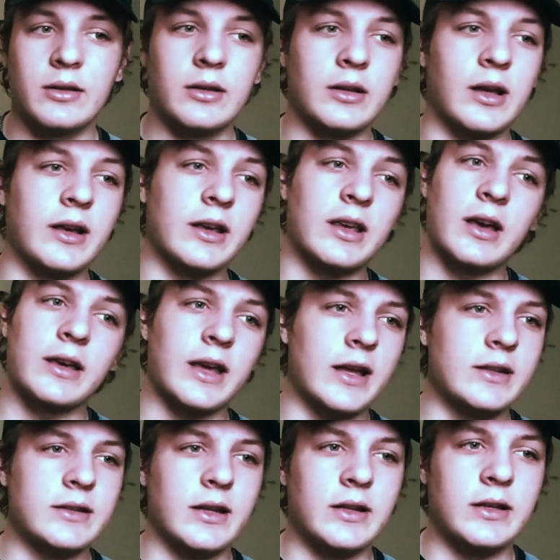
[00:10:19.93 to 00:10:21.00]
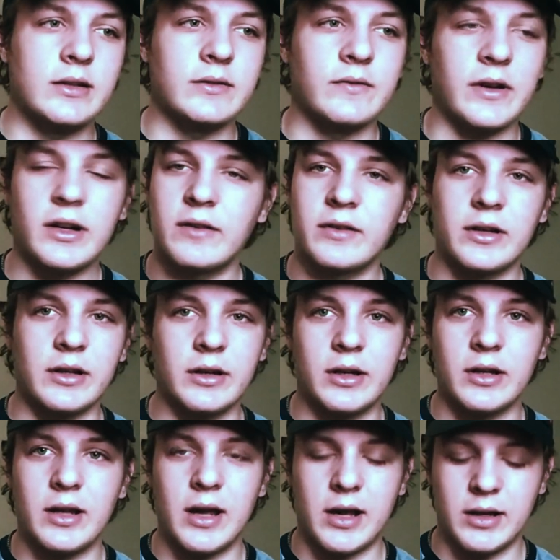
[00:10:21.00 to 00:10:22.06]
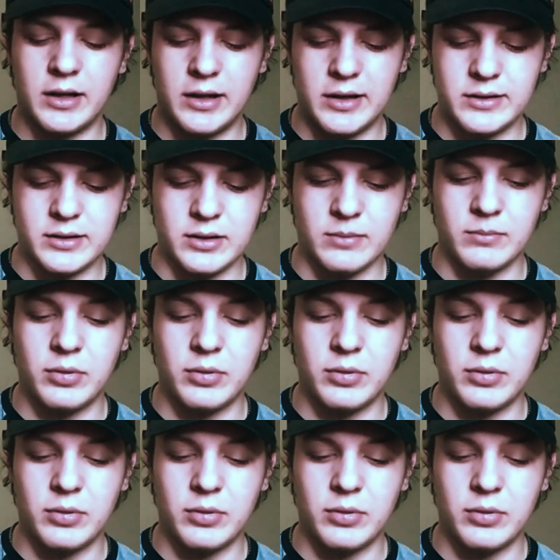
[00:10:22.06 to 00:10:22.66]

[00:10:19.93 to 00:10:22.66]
Again, Denis is very, very good at his